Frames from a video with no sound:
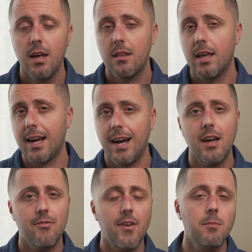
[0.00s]
like I
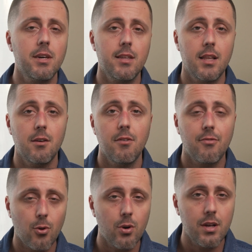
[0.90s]
have family that live in
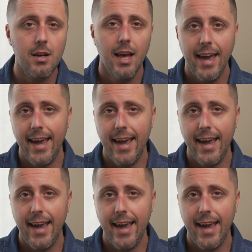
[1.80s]
Florida,